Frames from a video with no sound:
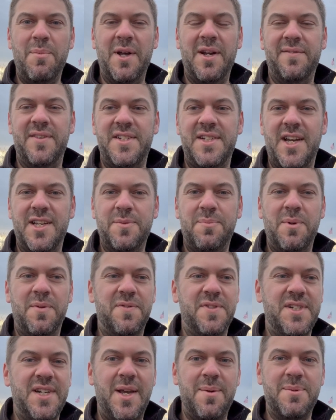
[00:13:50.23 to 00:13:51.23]
bit of
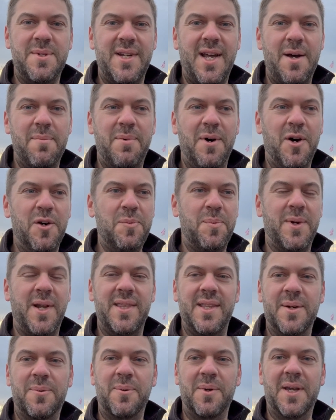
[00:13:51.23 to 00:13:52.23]
adjustment for James and I both, but
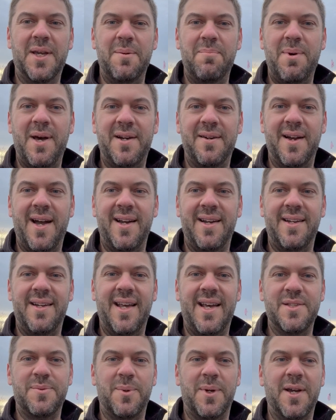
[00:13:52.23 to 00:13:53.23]
I think we'll get better at it
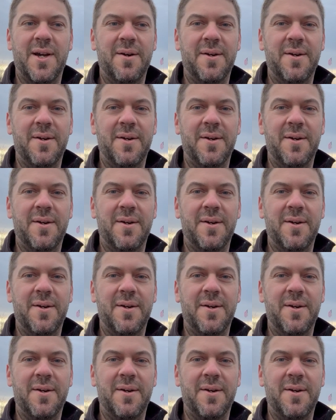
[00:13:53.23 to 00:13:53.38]
as we go